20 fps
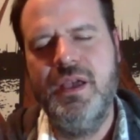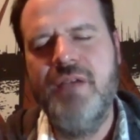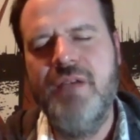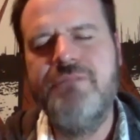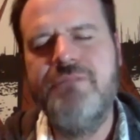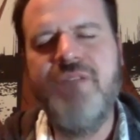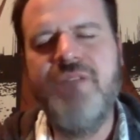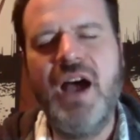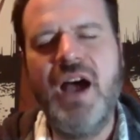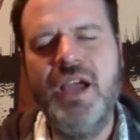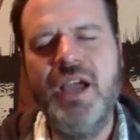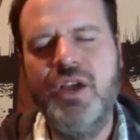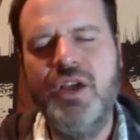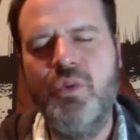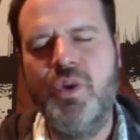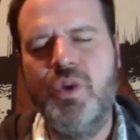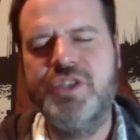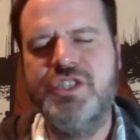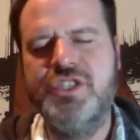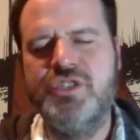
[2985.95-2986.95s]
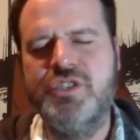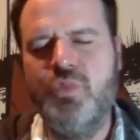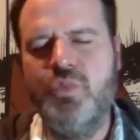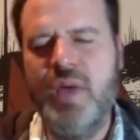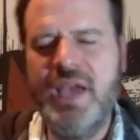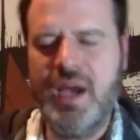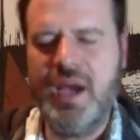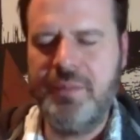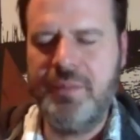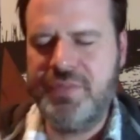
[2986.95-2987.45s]
Fire works its way
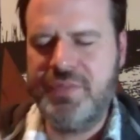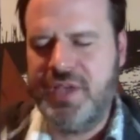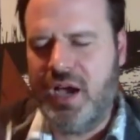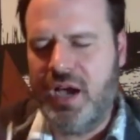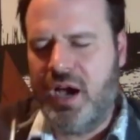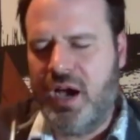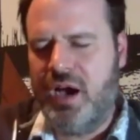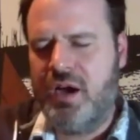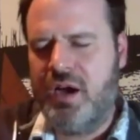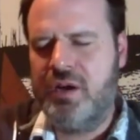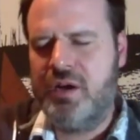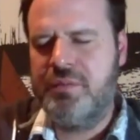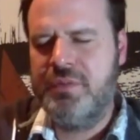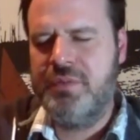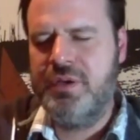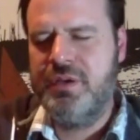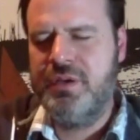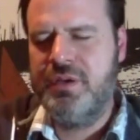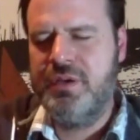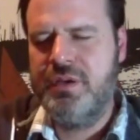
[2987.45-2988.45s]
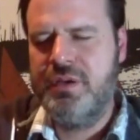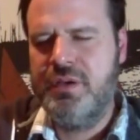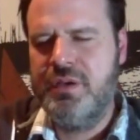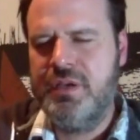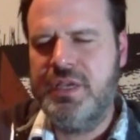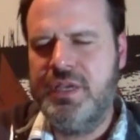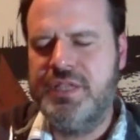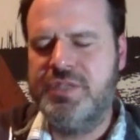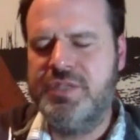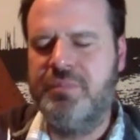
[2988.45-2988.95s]
up the arm, into
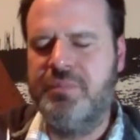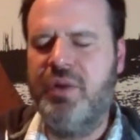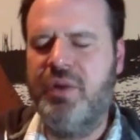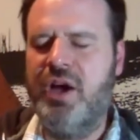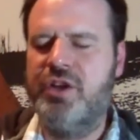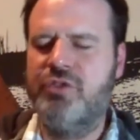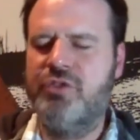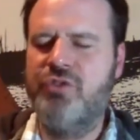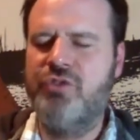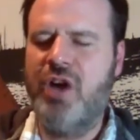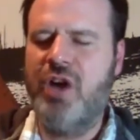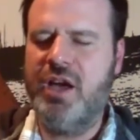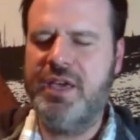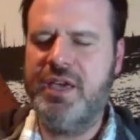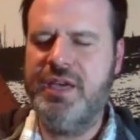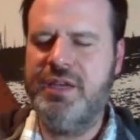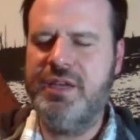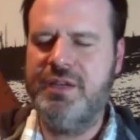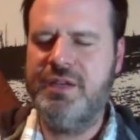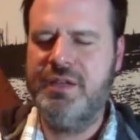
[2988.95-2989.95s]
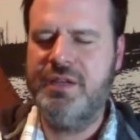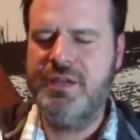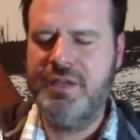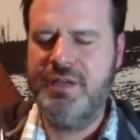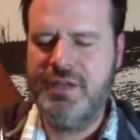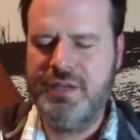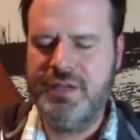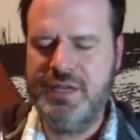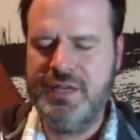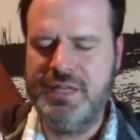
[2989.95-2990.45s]
bottle rocket,
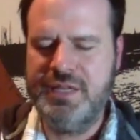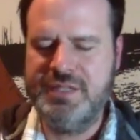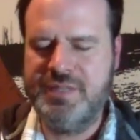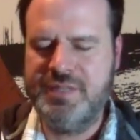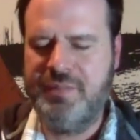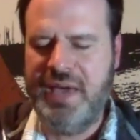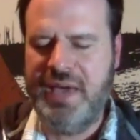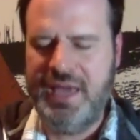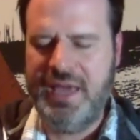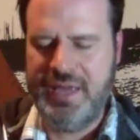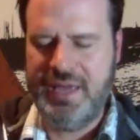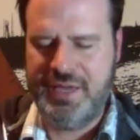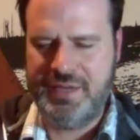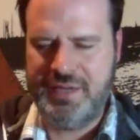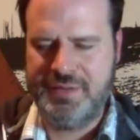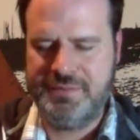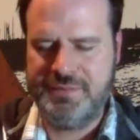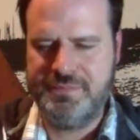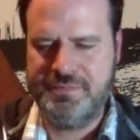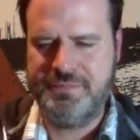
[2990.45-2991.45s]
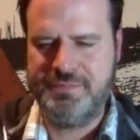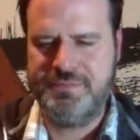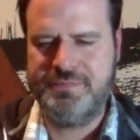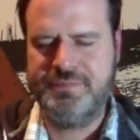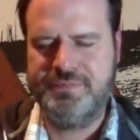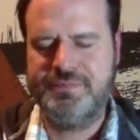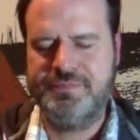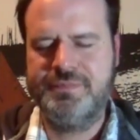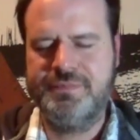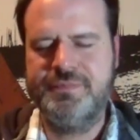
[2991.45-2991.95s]
into bang.
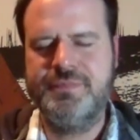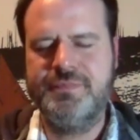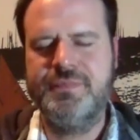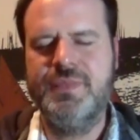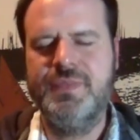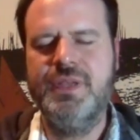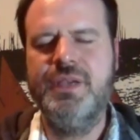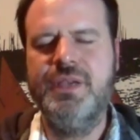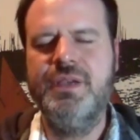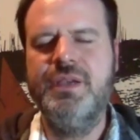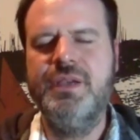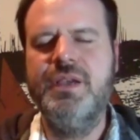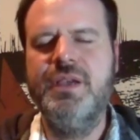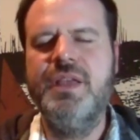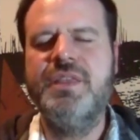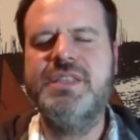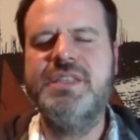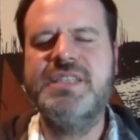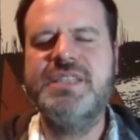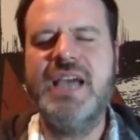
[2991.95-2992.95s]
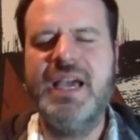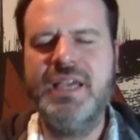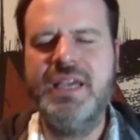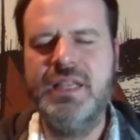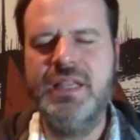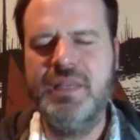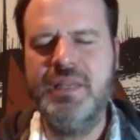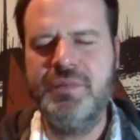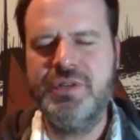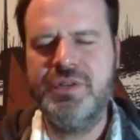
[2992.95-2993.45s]
The sky
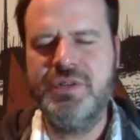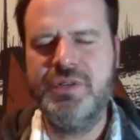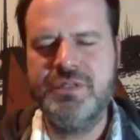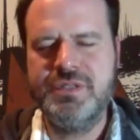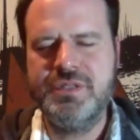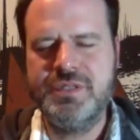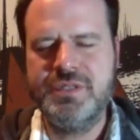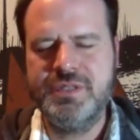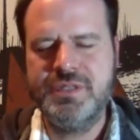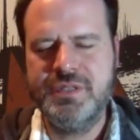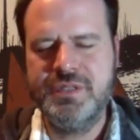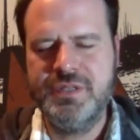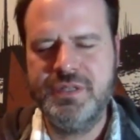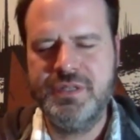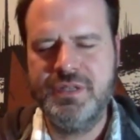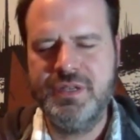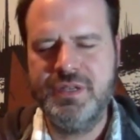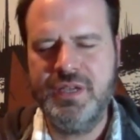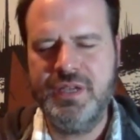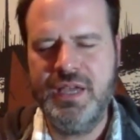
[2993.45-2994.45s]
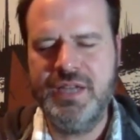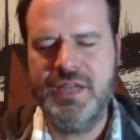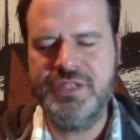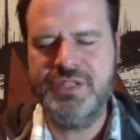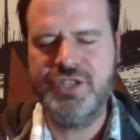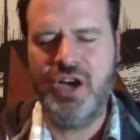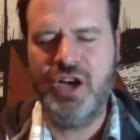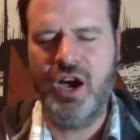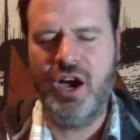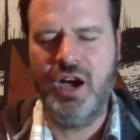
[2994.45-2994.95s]
glimmers and is
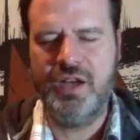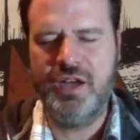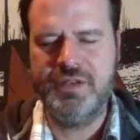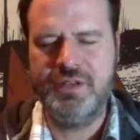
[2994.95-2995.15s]
gone.